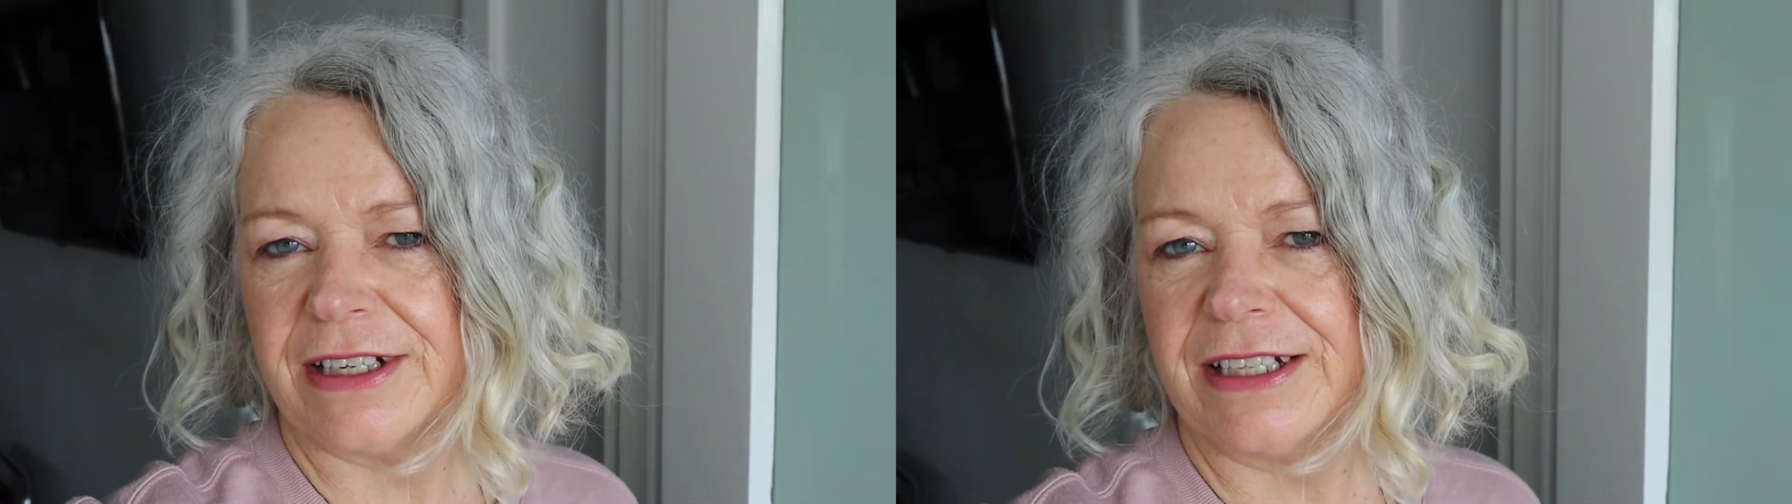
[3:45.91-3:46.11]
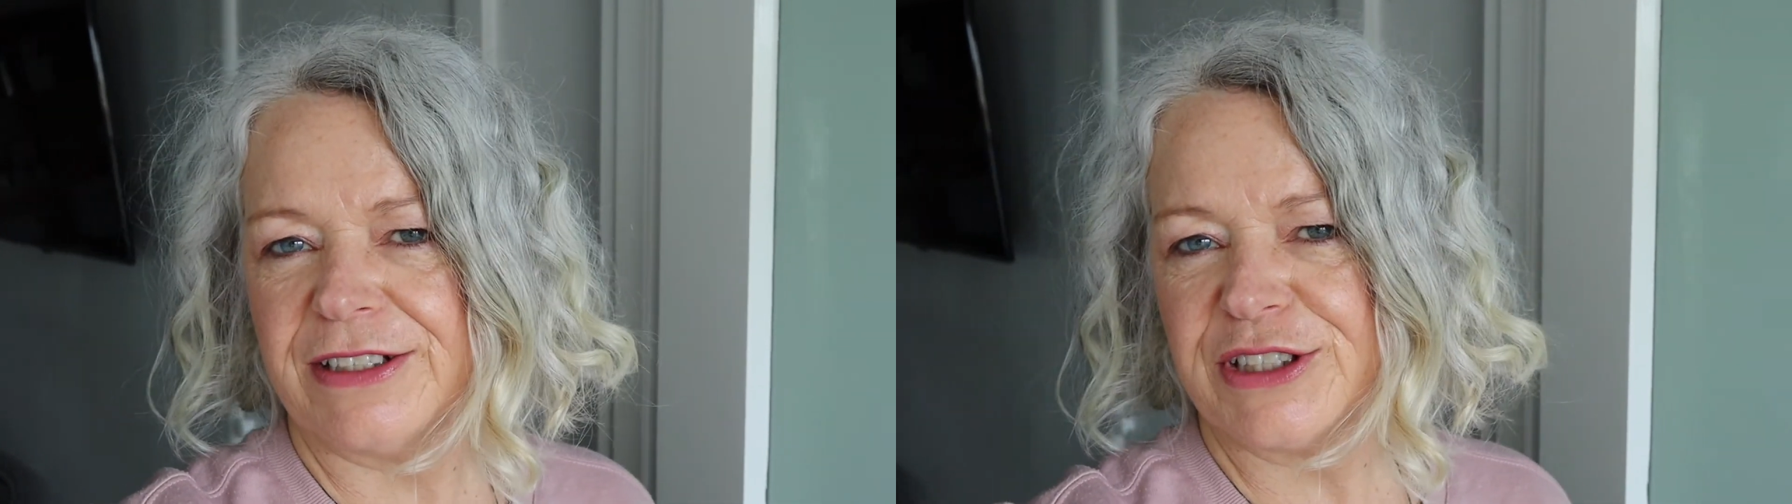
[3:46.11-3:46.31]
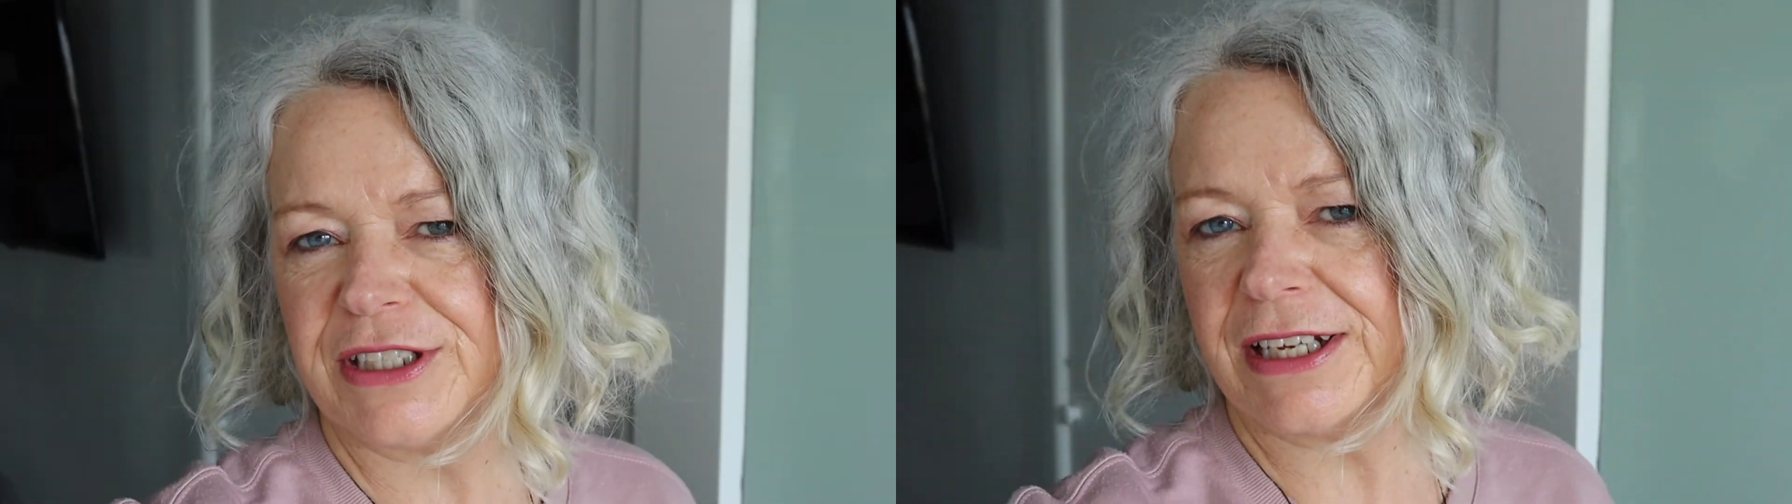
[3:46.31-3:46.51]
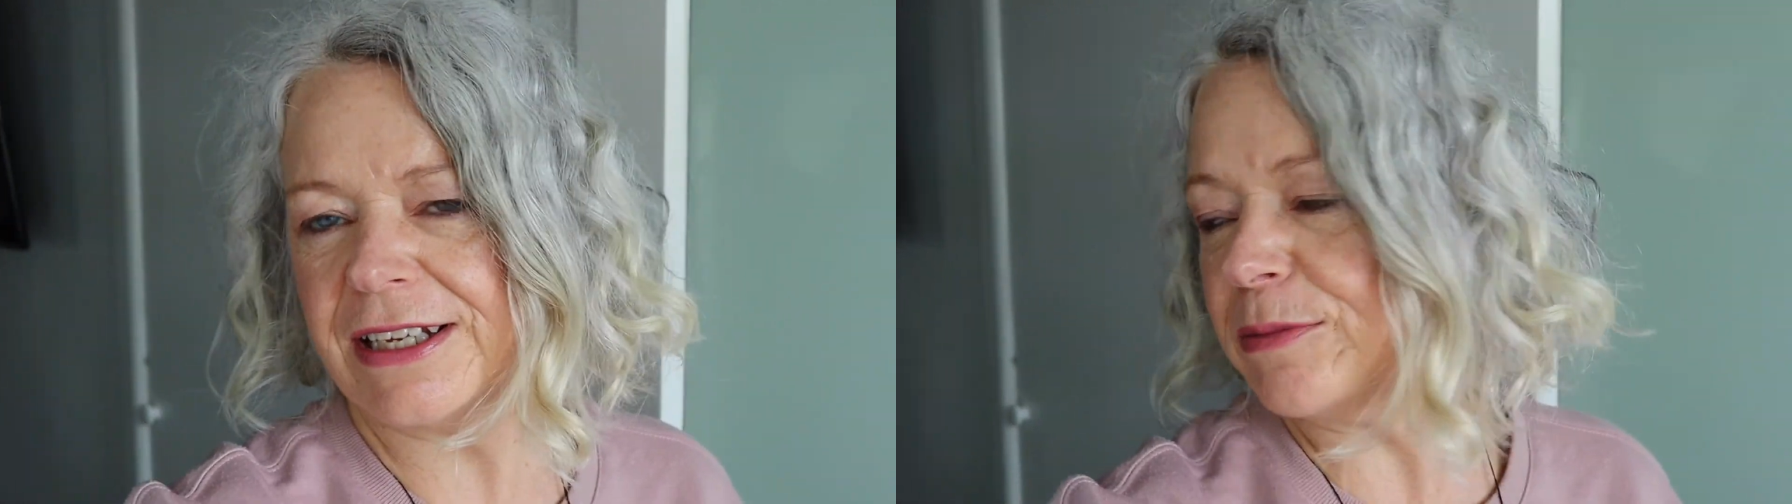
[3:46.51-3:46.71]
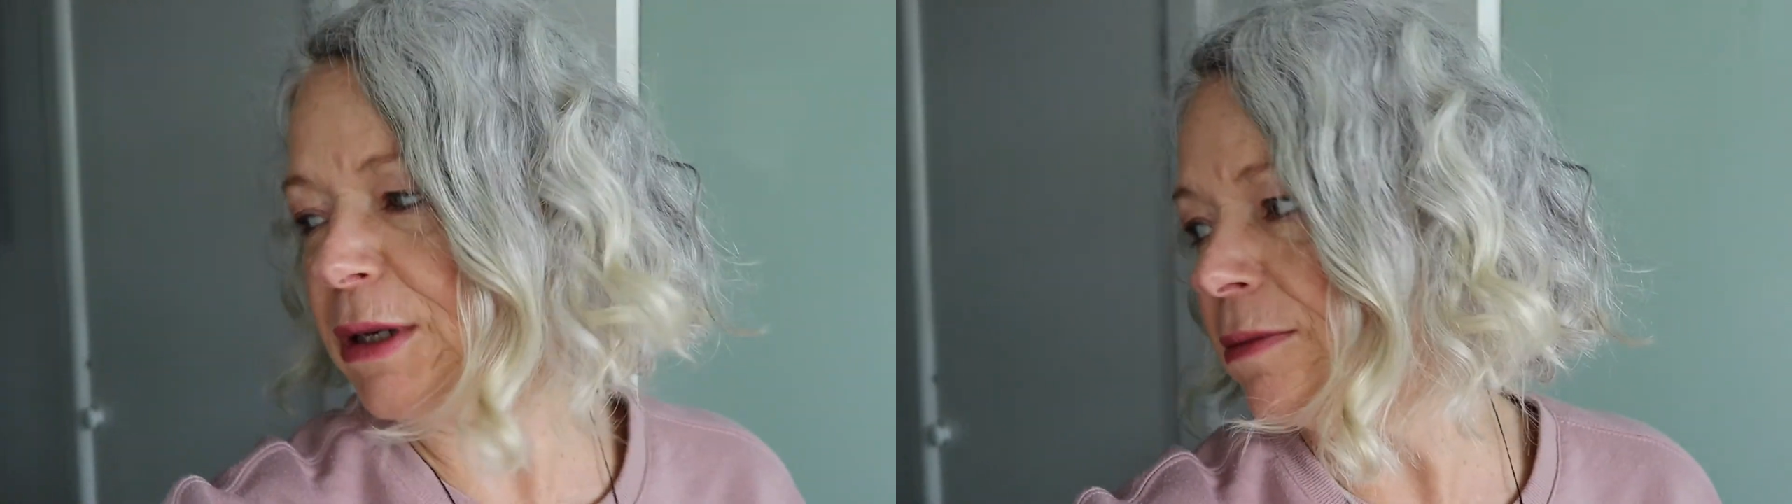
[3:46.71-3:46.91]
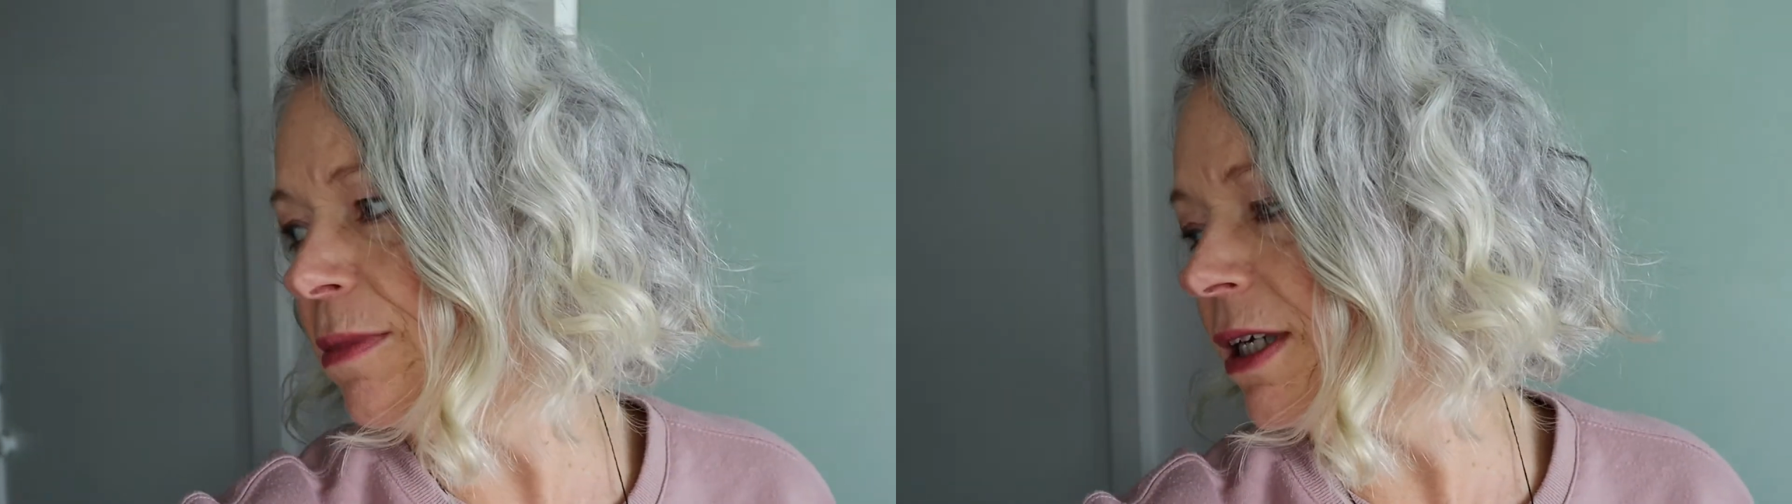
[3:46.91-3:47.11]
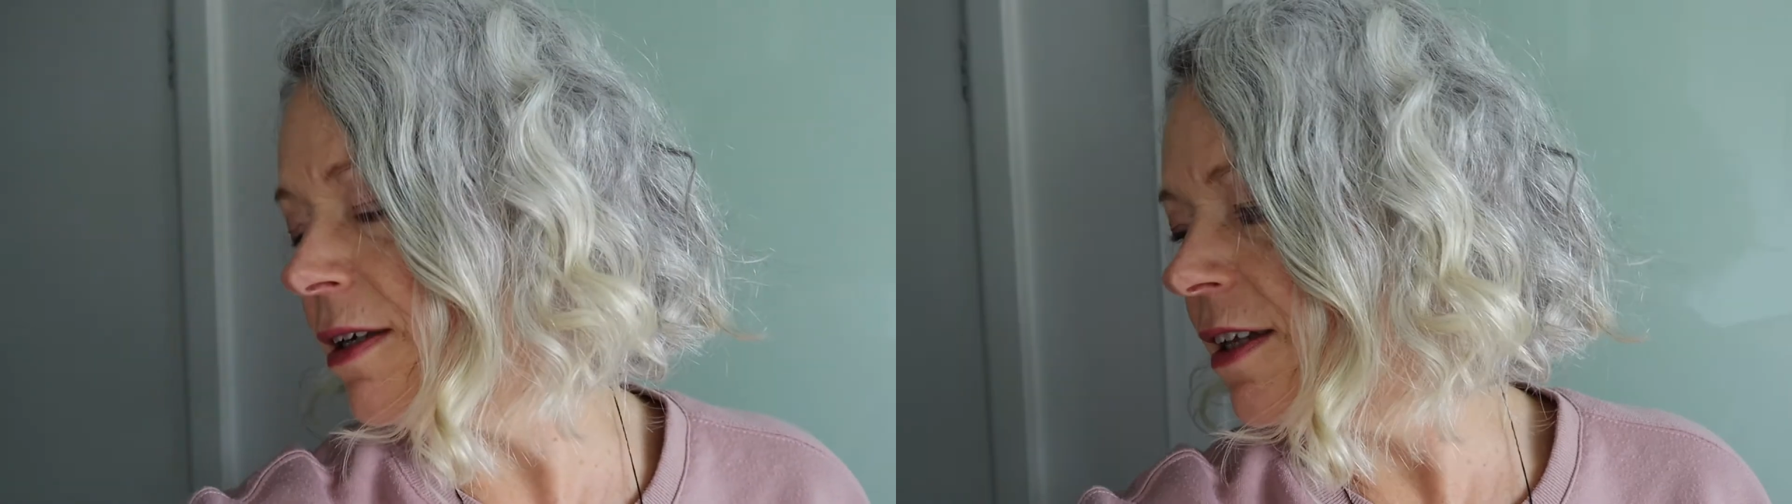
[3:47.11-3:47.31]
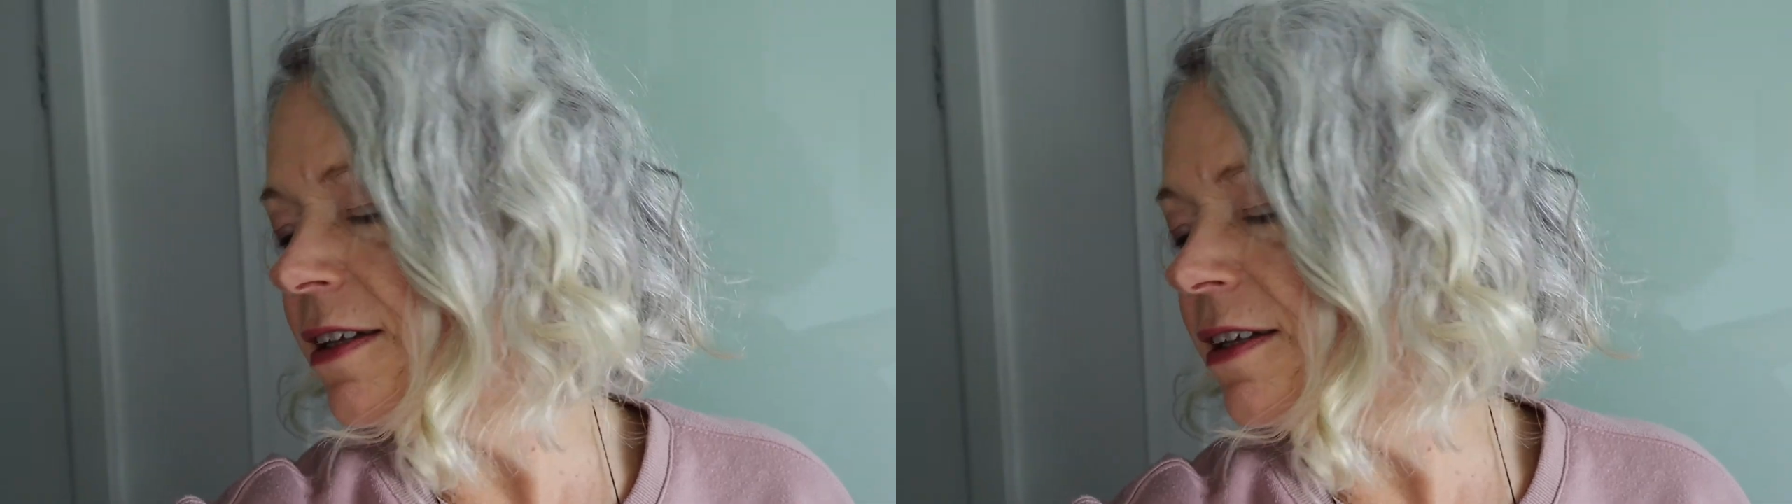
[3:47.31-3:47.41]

in each Airbnb.